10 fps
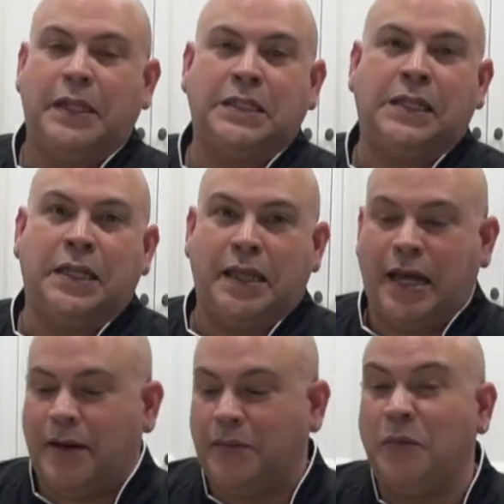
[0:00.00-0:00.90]
Clean that
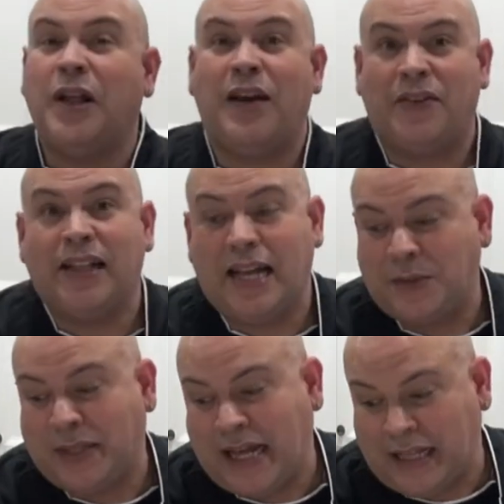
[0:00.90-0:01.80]
up. We'll have a glass
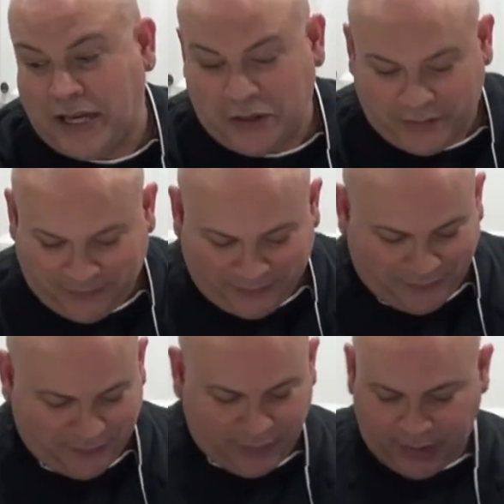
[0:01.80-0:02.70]
with that later.
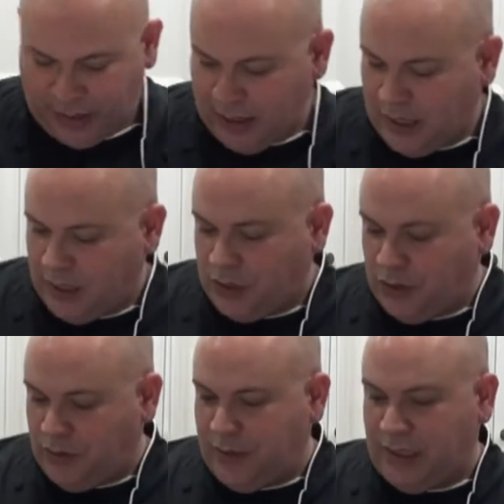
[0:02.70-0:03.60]

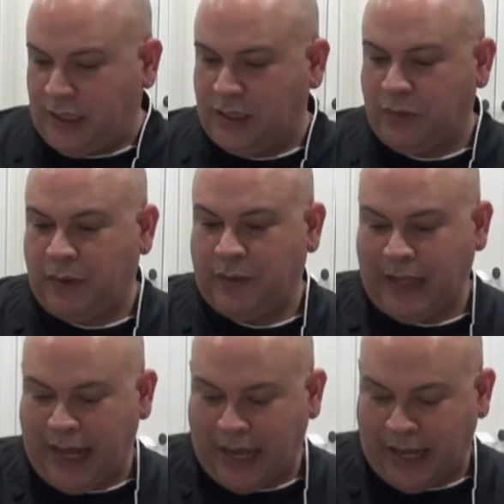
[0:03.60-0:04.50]
To this, we will
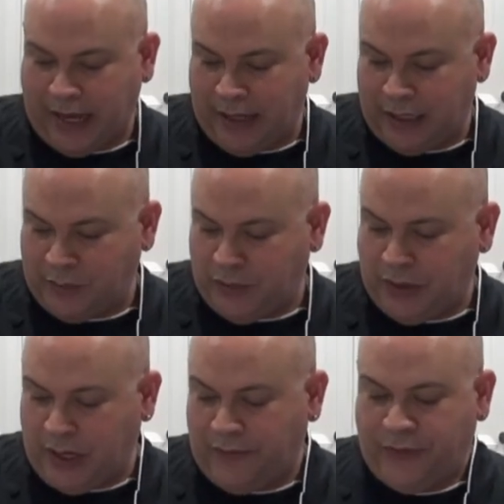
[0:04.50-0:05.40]
add, let's put
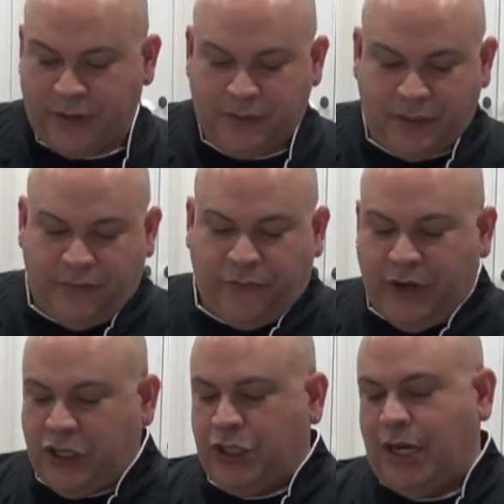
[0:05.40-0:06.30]
some
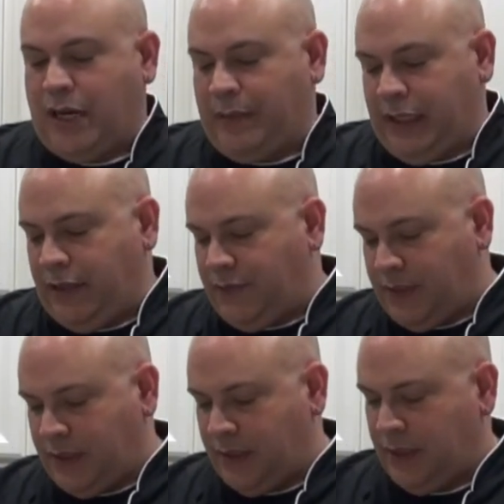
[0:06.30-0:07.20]
fresh thyme
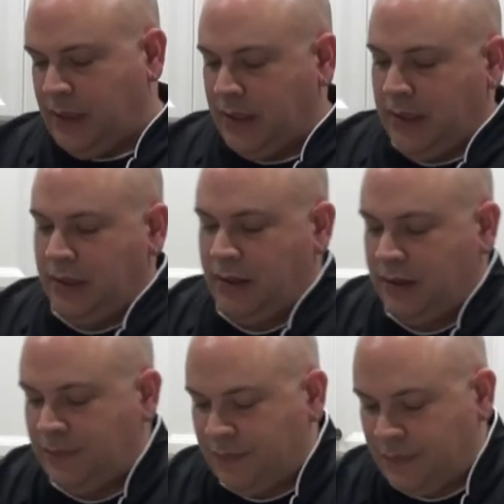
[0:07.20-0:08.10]
leaves.
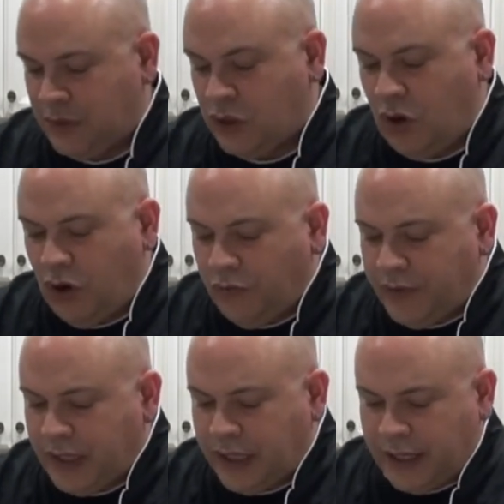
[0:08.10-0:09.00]
So over
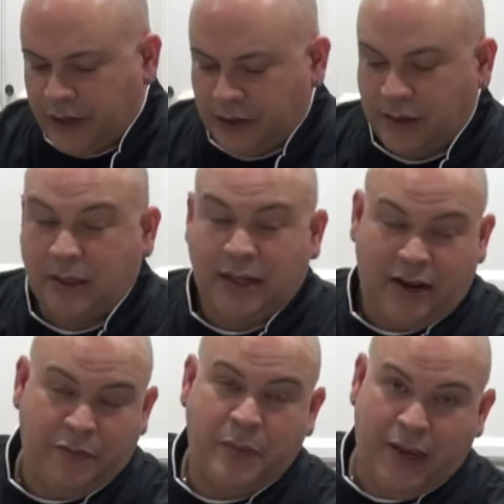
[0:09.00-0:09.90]
the years that
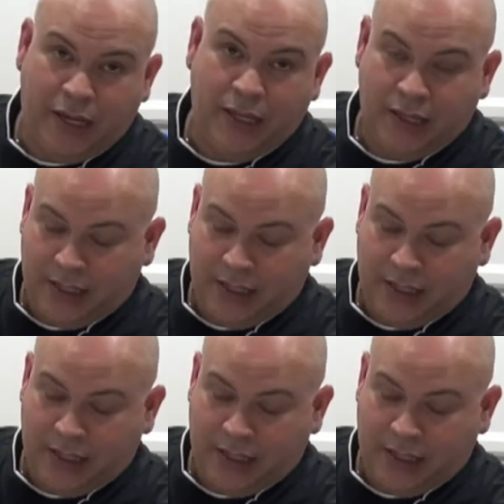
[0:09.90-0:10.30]
I've been making